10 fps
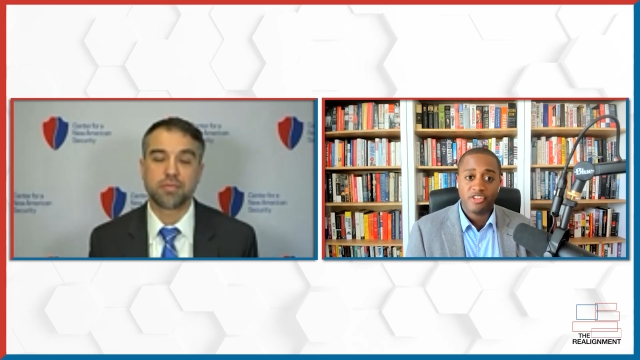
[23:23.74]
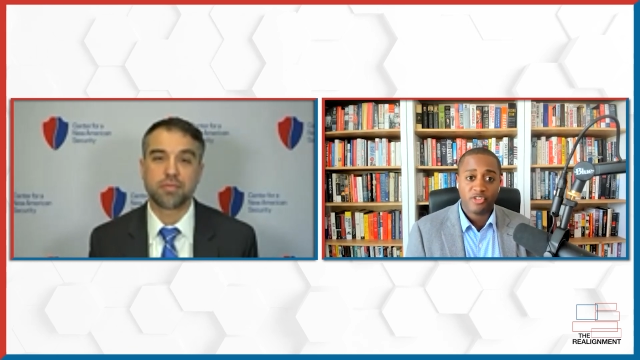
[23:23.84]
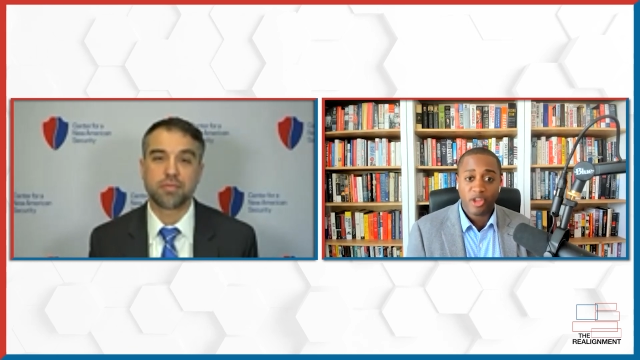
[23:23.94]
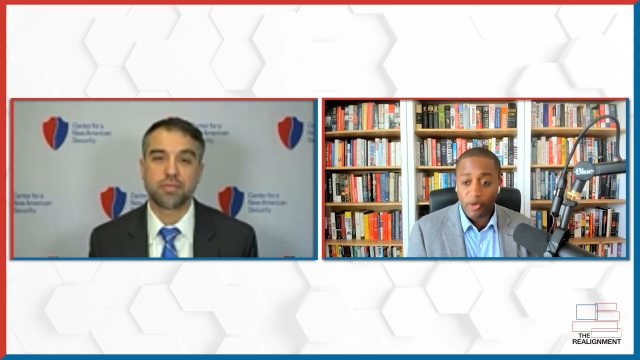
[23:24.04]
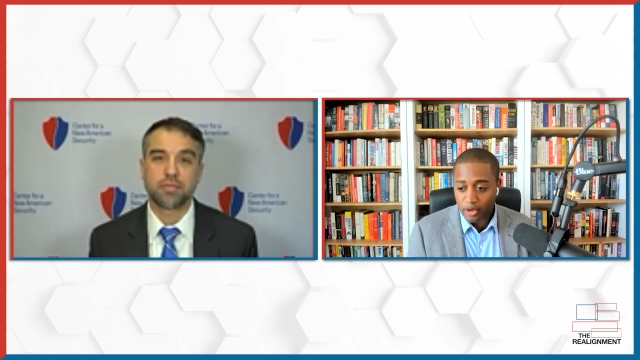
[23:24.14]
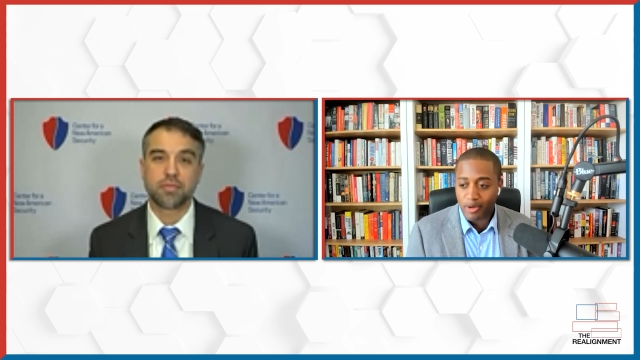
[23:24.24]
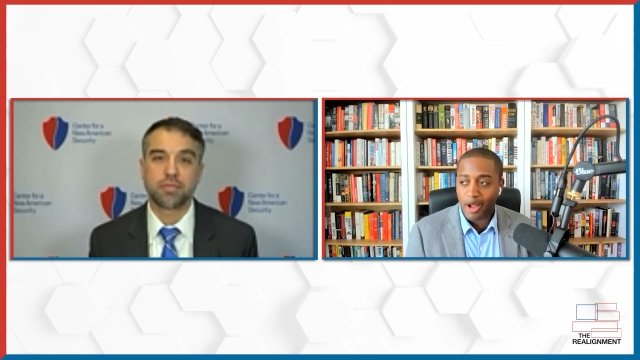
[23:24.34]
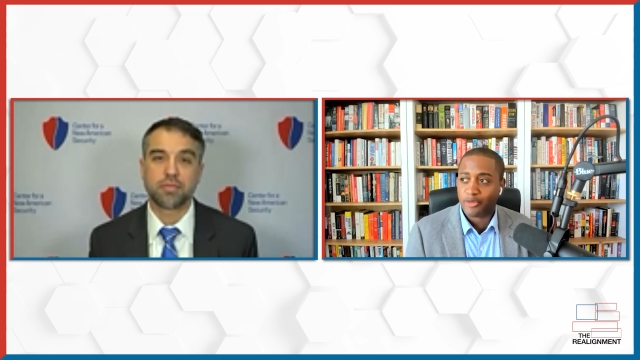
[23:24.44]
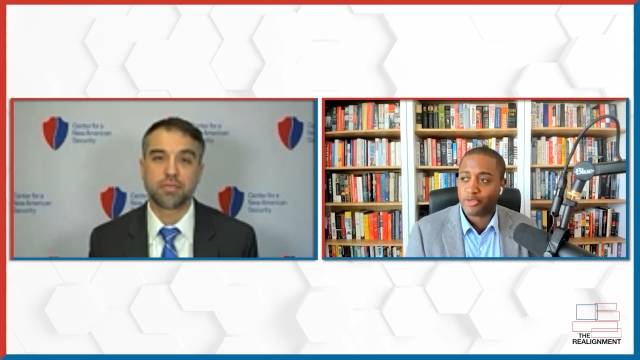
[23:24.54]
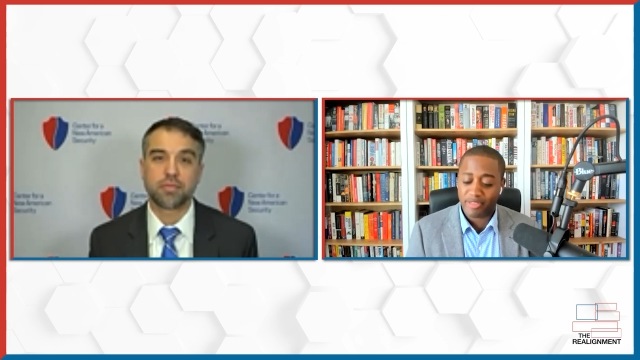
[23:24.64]
Speaker 1: to kill you.
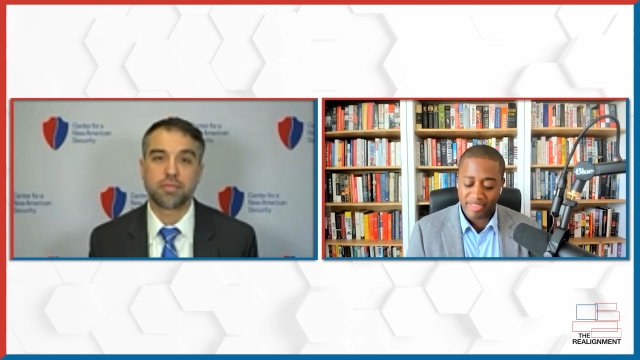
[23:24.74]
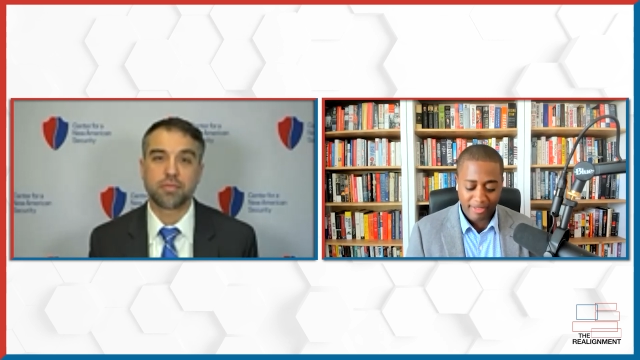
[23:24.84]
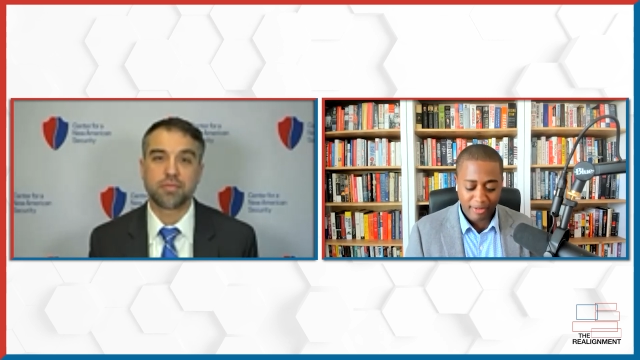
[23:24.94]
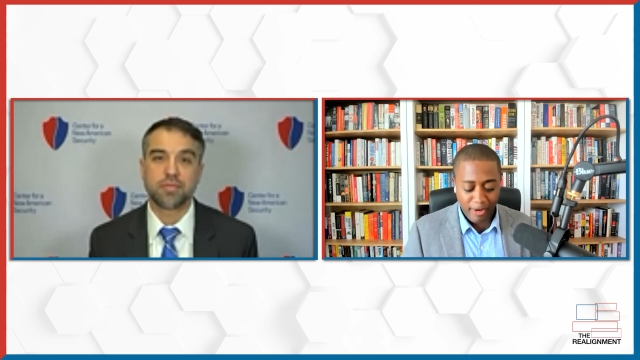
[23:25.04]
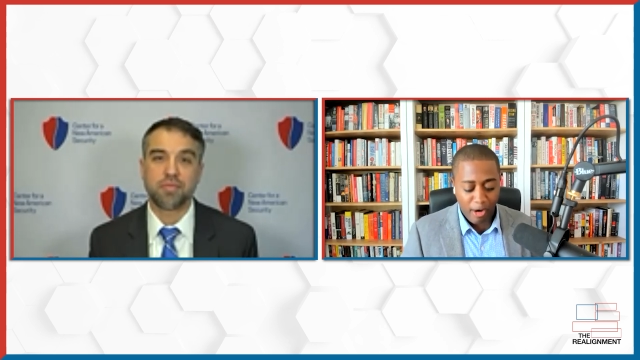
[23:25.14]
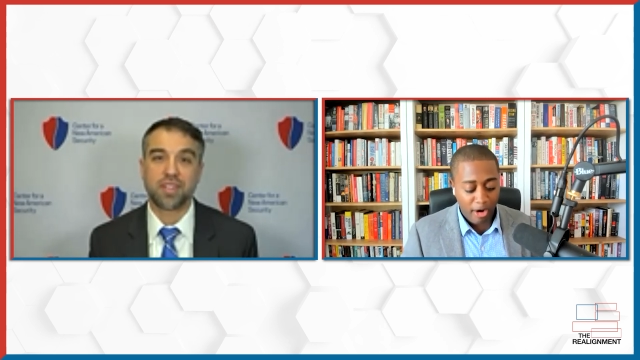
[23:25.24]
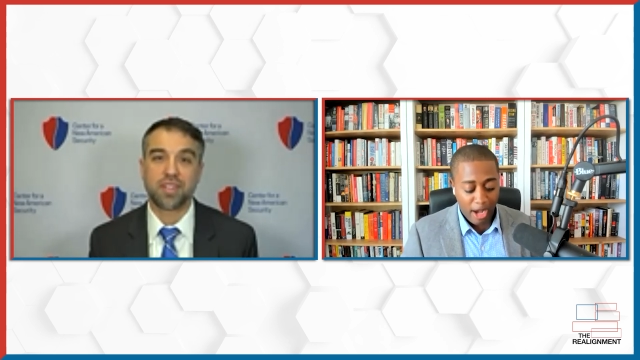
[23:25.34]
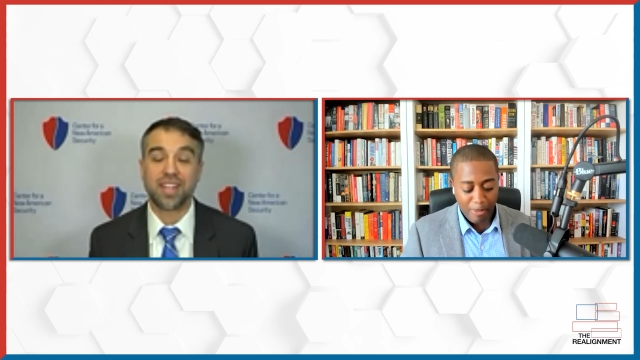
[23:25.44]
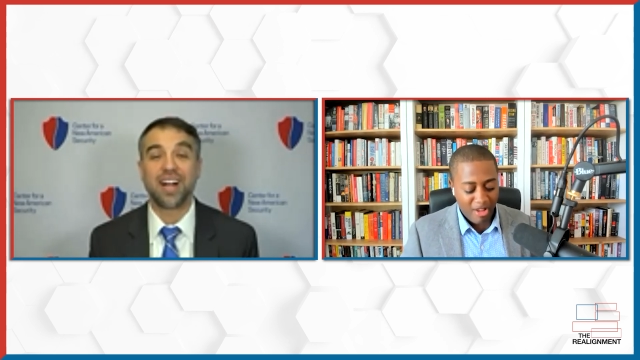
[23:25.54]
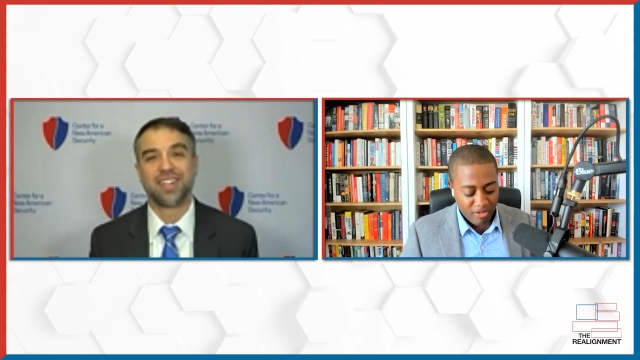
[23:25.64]
Also, I think there are a yeah.
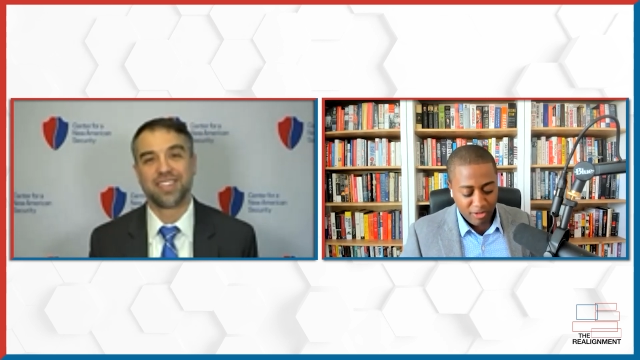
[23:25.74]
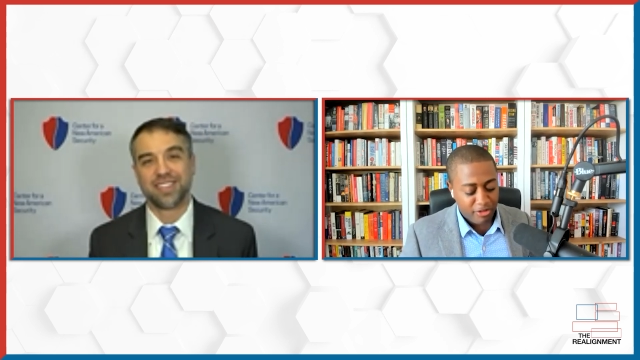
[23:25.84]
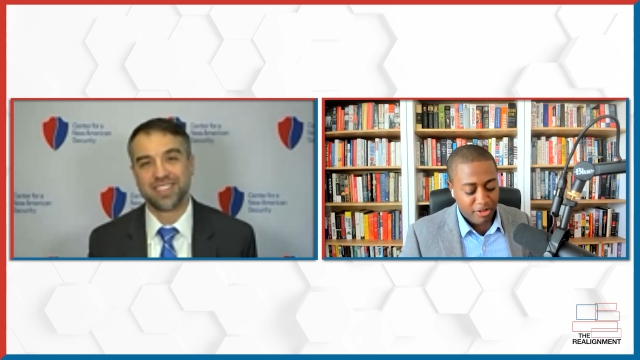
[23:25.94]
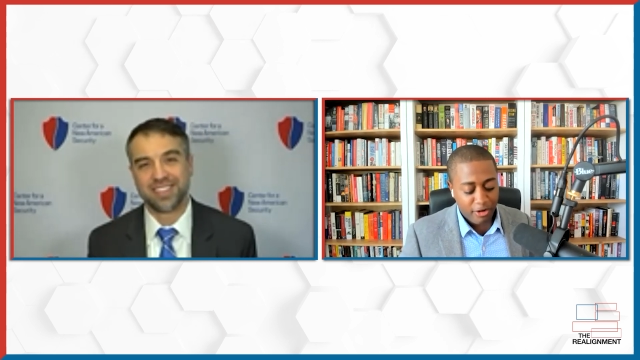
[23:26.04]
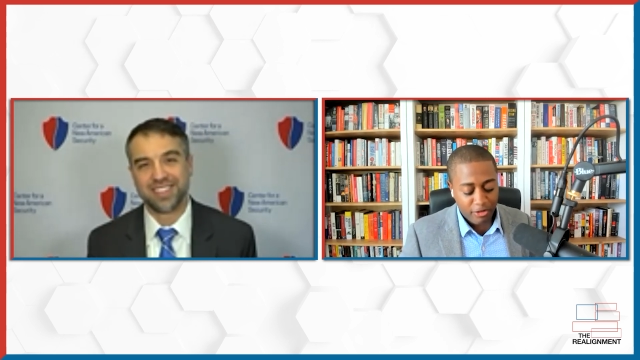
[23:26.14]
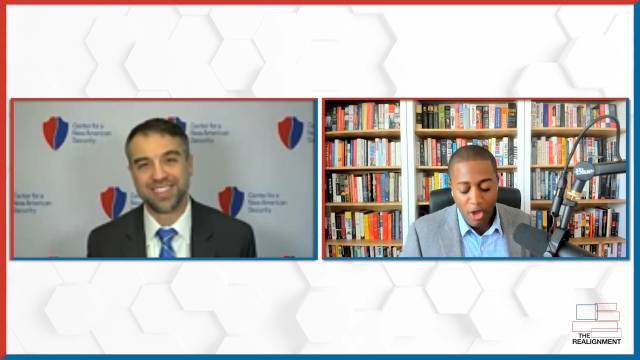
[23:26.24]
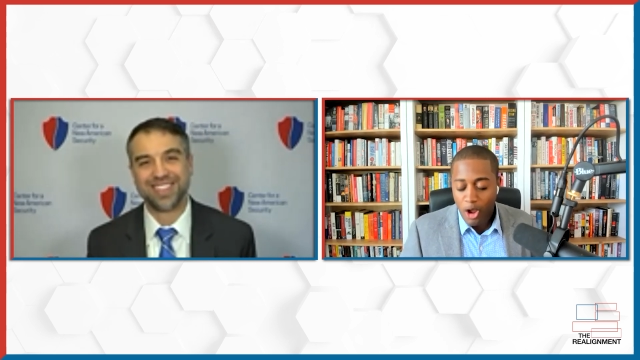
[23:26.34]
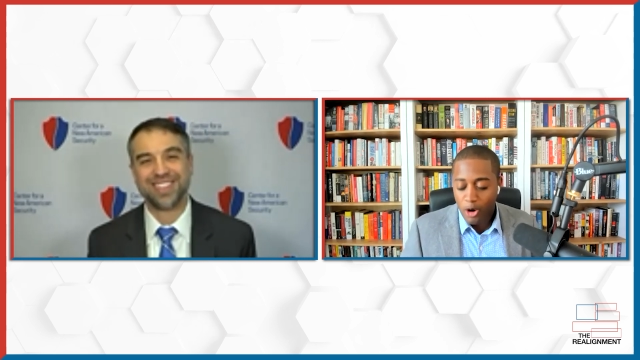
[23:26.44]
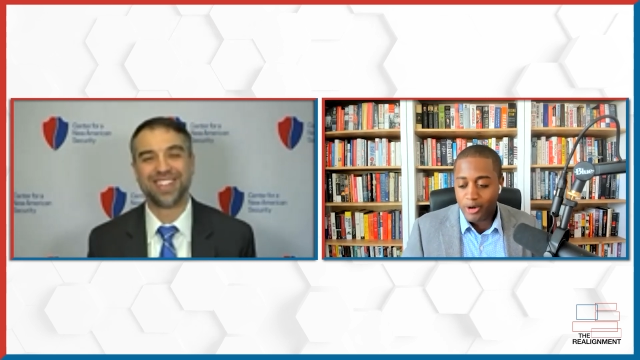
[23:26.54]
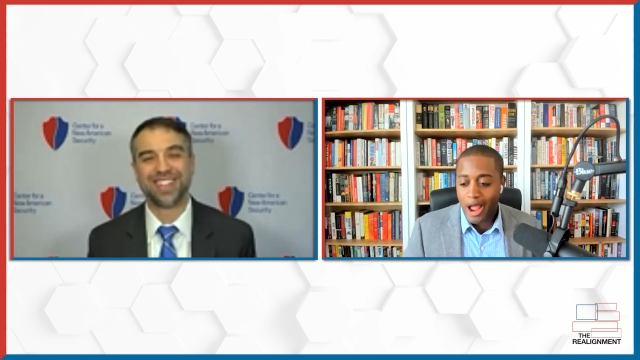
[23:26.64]
bunch of listeners
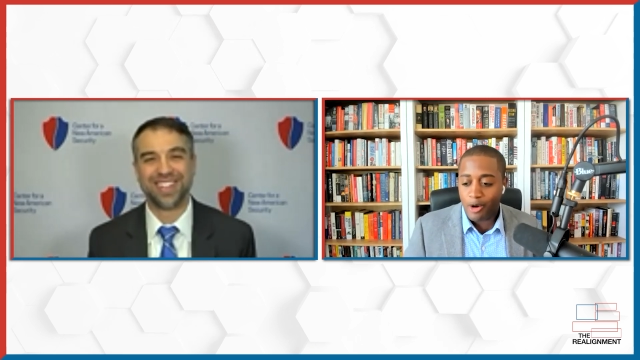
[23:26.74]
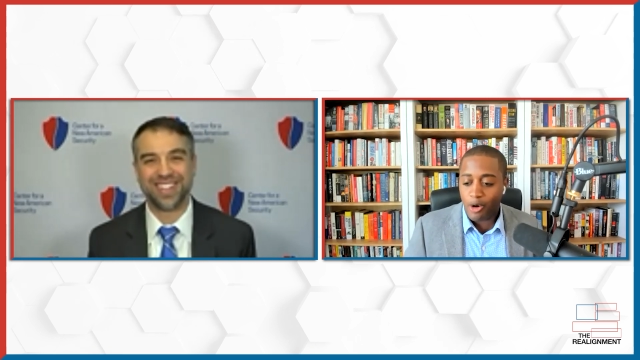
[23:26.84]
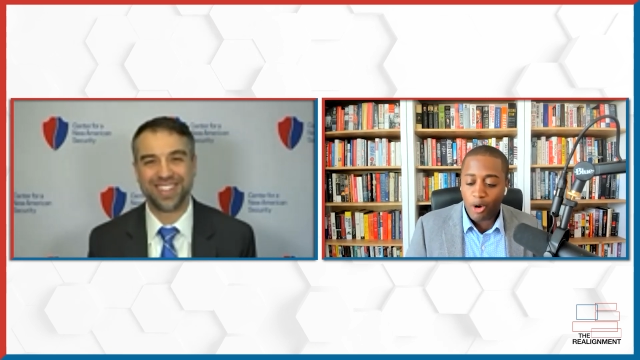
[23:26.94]
who now